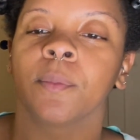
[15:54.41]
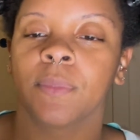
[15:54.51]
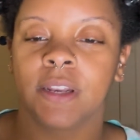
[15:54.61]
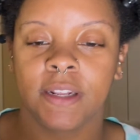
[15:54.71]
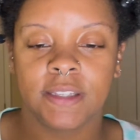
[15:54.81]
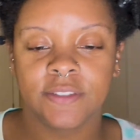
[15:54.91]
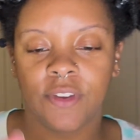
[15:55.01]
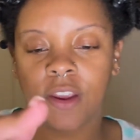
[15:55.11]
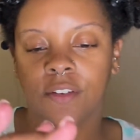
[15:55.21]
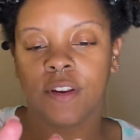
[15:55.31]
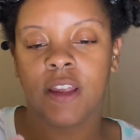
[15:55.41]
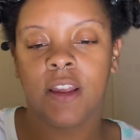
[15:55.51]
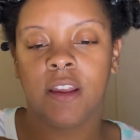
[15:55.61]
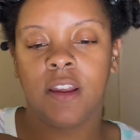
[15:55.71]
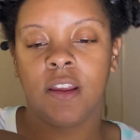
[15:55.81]
but it is
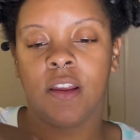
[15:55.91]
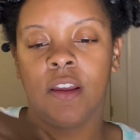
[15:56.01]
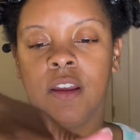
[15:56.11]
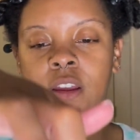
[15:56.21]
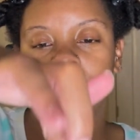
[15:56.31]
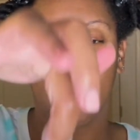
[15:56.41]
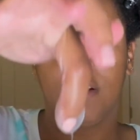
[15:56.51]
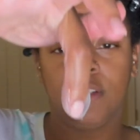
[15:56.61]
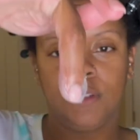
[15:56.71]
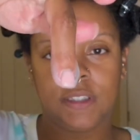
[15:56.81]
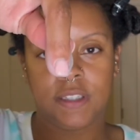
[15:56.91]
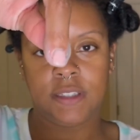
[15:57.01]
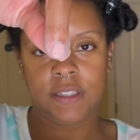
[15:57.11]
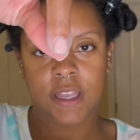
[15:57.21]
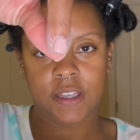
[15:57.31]
very loosely
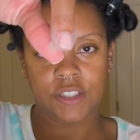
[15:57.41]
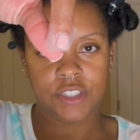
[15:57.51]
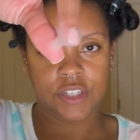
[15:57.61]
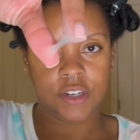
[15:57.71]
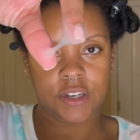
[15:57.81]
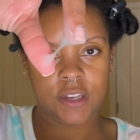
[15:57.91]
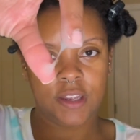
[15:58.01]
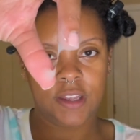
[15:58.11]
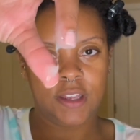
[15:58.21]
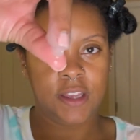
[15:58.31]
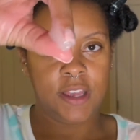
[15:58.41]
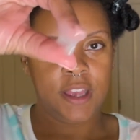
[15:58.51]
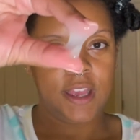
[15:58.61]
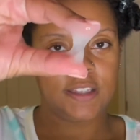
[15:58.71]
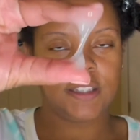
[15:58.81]
textured.
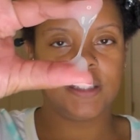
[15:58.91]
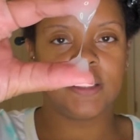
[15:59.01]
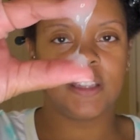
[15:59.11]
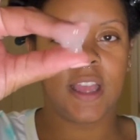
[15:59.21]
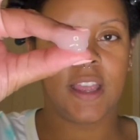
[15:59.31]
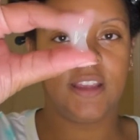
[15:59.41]
Has a slight